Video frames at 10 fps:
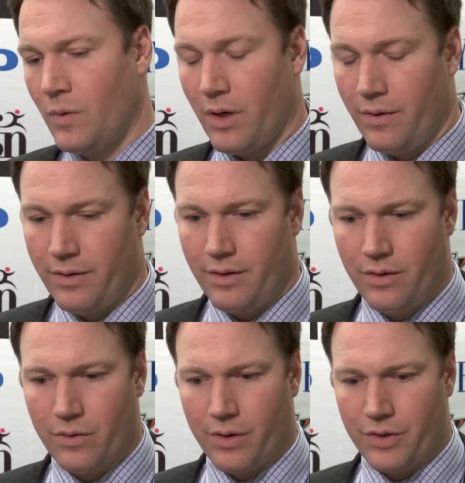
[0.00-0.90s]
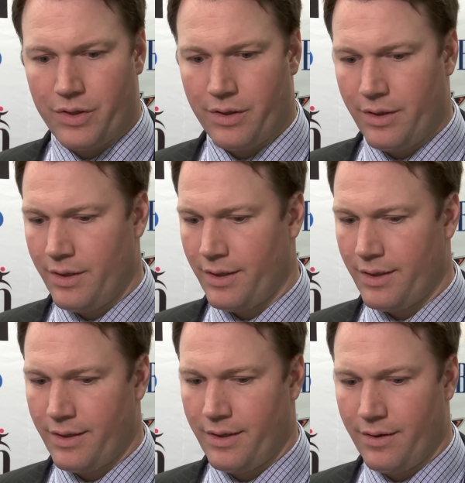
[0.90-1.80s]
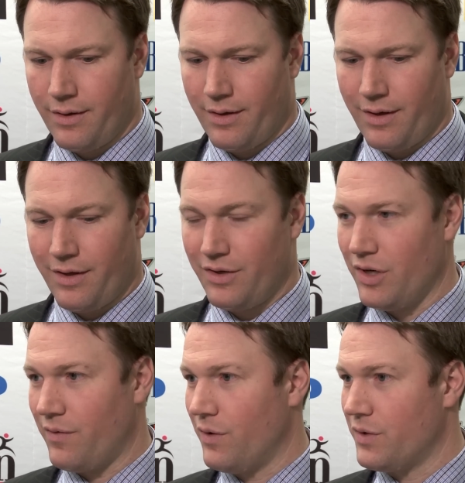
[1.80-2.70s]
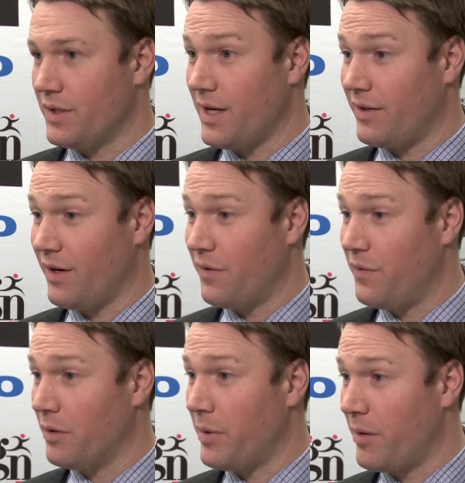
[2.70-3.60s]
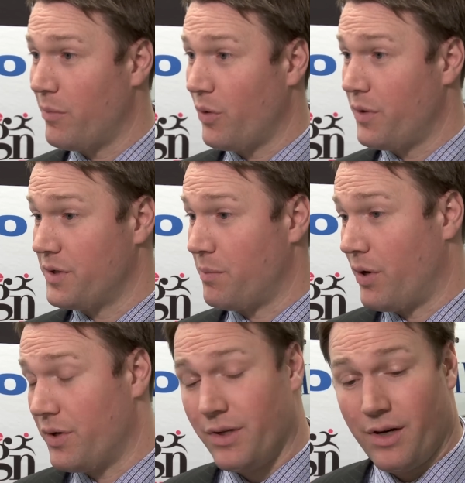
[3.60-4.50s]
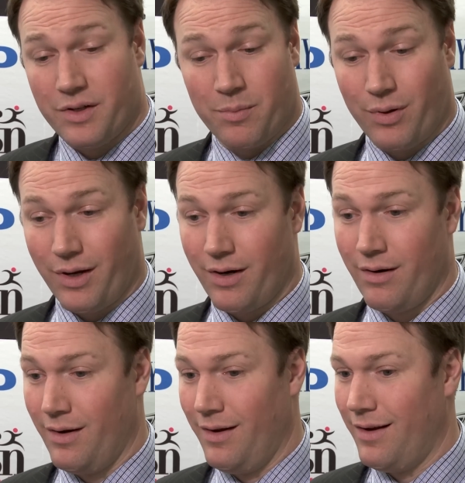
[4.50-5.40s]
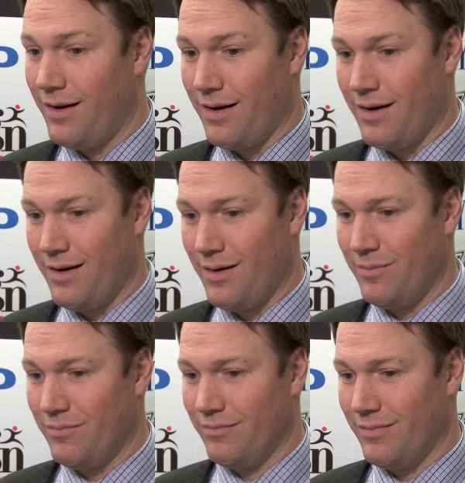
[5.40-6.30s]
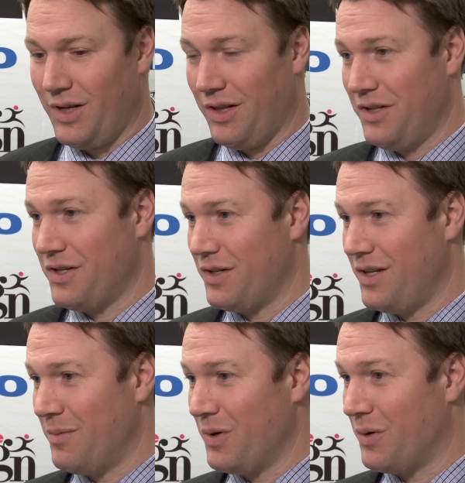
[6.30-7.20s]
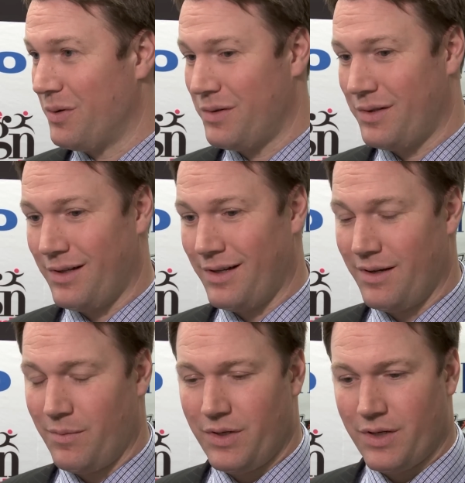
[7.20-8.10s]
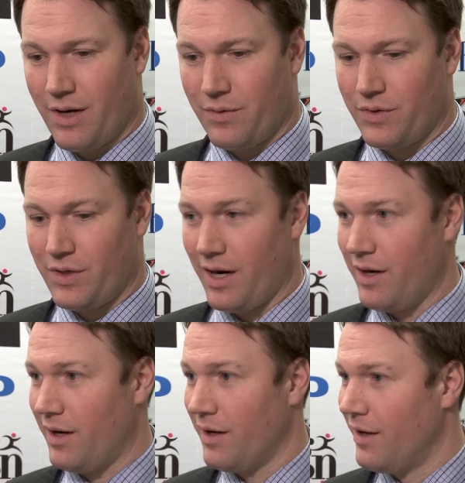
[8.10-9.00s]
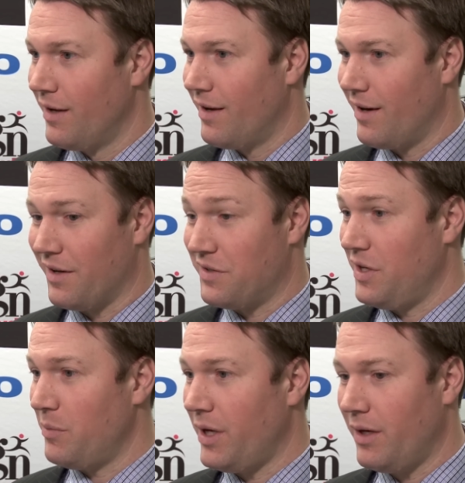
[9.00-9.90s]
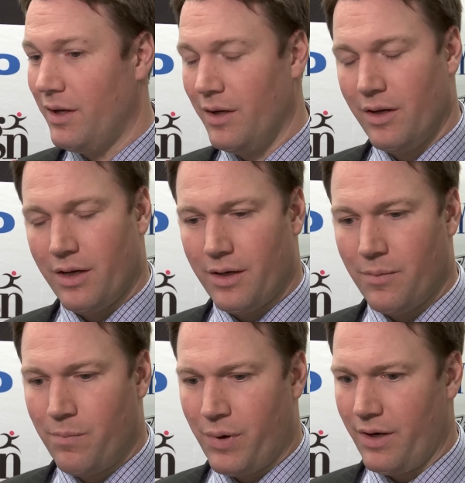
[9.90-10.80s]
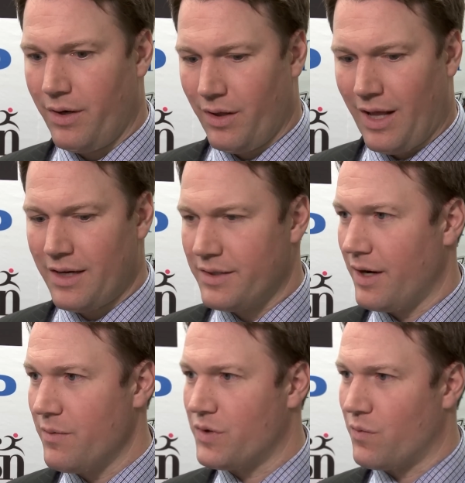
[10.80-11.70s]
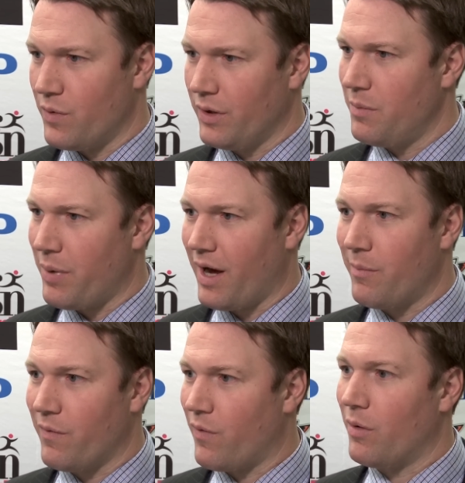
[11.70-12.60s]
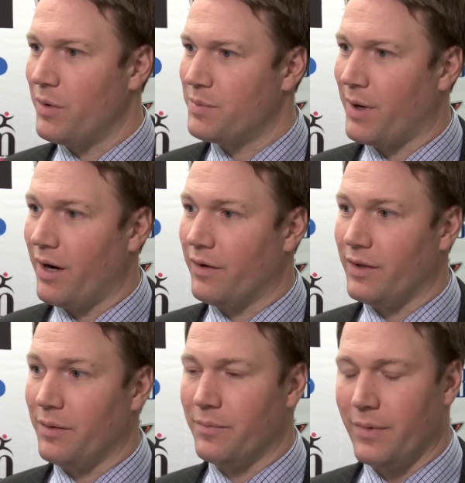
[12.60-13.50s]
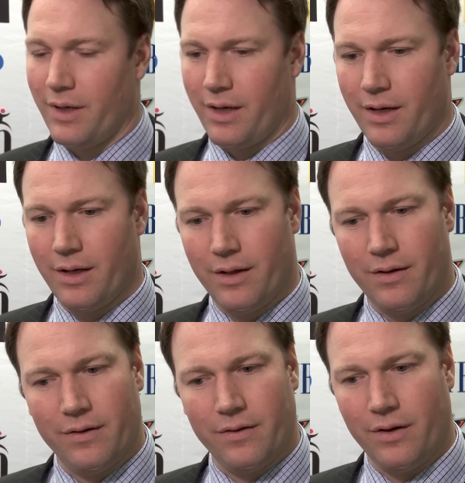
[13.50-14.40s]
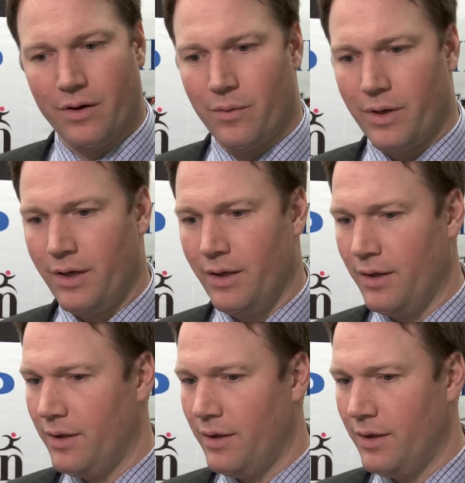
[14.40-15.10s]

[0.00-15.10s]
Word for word: Well, no question. I think Jeff knows exactly how I feel about him, both as a person and as a player. He leads our team in goals. He's an outstanding teammate. But last night was a really bad performance by our team. And you know what?